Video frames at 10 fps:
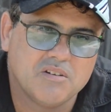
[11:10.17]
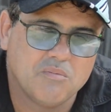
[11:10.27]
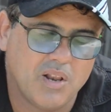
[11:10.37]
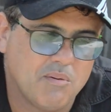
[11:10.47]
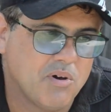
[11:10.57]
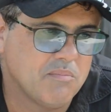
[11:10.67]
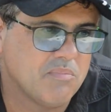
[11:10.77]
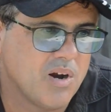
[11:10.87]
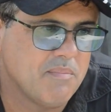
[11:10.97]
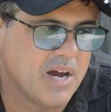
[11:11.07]
while I'm on
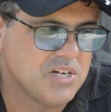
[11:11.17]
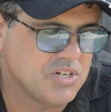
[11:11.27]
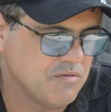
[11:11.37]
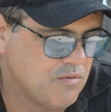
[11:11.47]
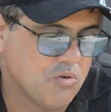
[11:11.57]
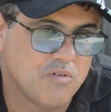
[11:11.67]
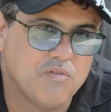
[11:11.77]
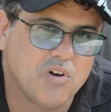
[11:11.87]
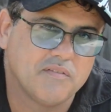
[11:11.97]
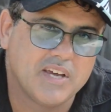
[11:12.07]
probation 4 or
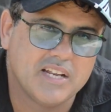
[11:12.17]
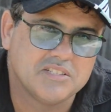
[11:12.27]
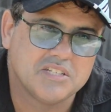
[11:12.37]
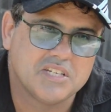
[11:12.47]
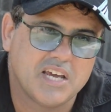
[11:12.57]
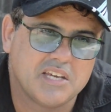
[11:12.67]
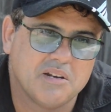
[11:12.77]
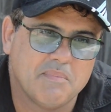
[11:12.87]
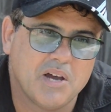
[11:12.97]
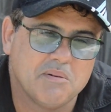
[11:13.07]
5 guns and taking
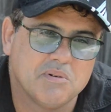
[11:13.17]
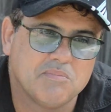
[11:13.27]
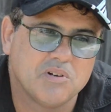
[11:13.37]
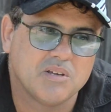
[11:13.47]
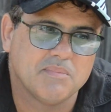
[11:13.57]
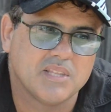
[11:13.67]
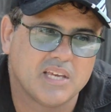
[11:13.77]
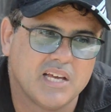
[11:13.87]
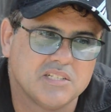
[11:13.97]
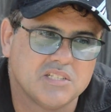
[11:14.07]
them home and putting them in the
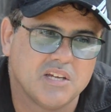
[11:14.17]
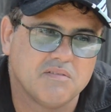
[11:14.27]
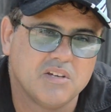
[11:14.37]
gun safe.